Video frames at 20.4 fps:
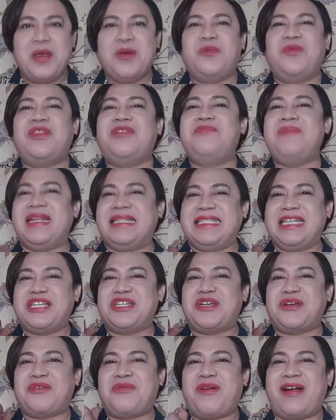With me,
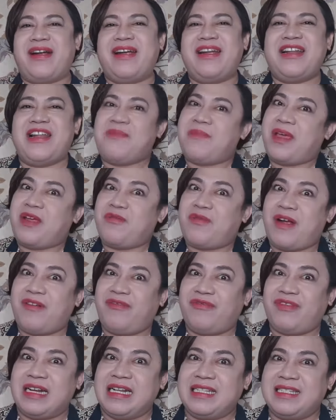Teacher Warren, and my
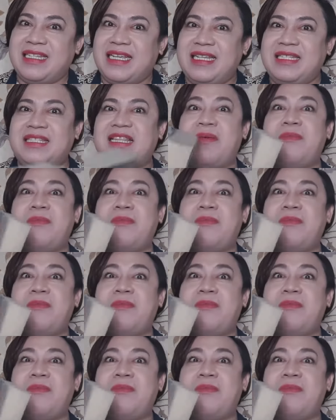references,